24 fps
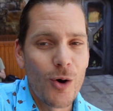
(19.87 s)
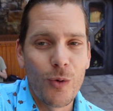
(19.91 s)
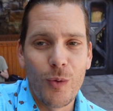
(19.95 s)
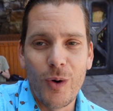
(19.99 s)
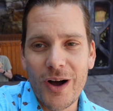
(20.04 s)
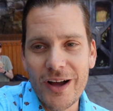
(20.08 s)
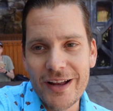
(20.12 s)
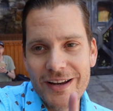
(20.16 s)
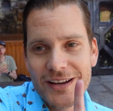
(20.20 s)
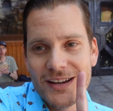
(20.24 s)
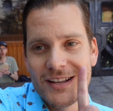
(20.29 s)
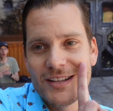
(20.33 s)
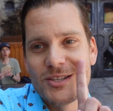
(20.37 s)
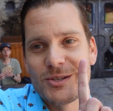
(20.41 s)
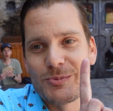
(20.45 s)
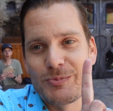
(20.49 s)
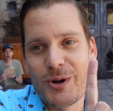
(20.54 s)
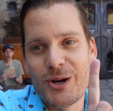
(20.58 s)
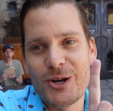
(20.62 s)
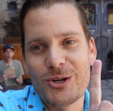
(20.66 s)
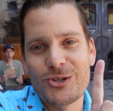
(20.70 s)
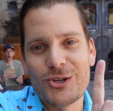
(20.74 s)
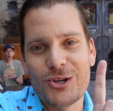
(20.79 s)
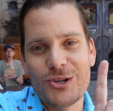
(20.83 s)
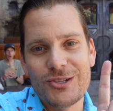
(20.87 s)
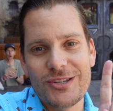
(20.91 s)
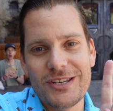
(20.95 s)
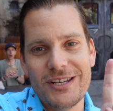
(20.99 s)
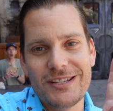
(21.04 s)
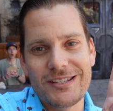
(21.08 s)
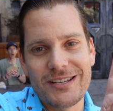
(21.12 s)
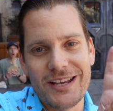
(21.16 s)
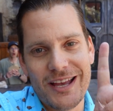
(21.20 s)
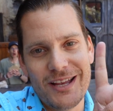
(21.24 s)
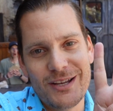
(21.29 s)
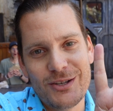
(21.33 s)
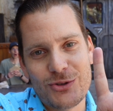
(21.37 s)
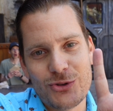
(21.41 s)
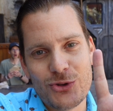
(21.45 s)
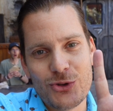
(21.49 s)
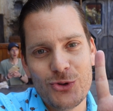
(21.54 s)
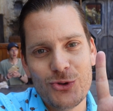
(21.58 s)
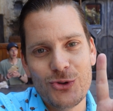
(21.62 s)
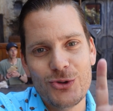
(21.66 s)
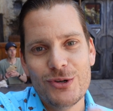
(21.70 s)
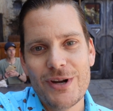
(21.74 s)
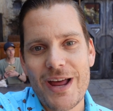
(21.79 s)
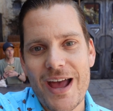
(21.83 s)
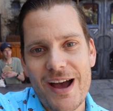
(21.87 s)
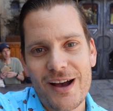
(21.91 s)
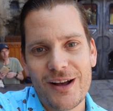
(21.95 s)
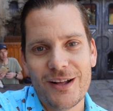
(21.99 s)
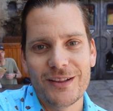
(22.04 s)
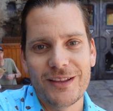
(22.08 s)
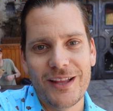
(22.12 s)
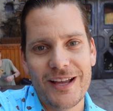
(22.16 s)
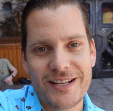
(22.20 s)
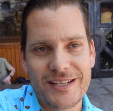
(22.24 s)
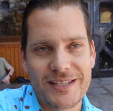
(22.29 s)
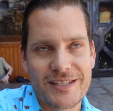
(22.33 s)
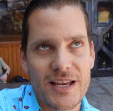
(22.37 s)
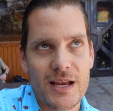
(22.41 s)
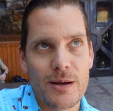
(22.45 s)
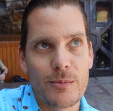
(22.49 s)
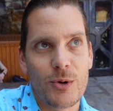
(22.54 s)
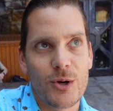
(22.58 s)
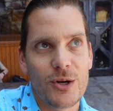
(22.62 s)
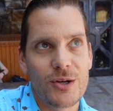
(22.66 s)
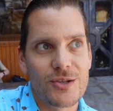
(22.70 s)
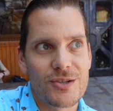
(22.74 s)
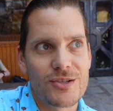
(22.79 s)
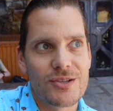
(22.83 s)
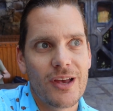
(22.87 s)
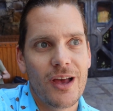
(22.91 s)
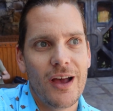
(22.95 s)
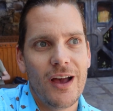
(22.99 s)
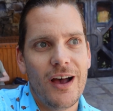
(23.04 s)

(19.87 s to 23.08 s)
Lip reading: 1, spirit jerseys, and 2, now lightsabers.